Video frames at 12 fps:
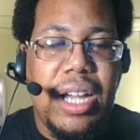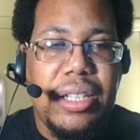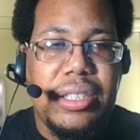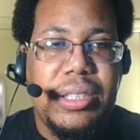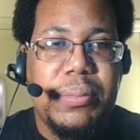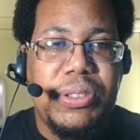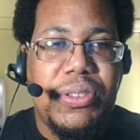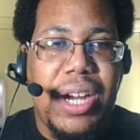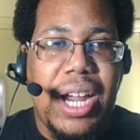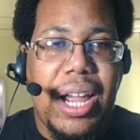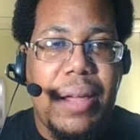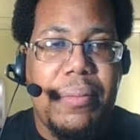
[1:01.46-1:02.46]

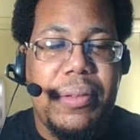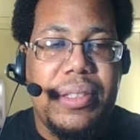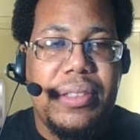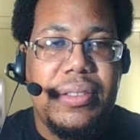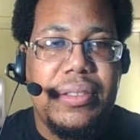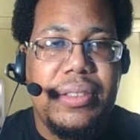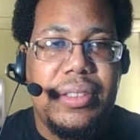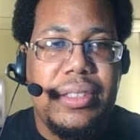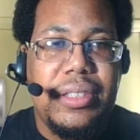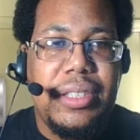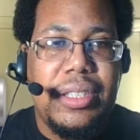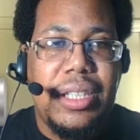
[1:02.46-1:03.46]
subscribe,
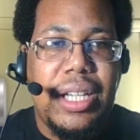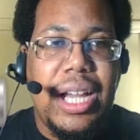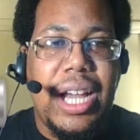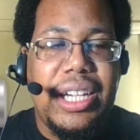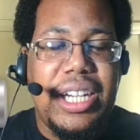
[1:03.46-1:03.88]
and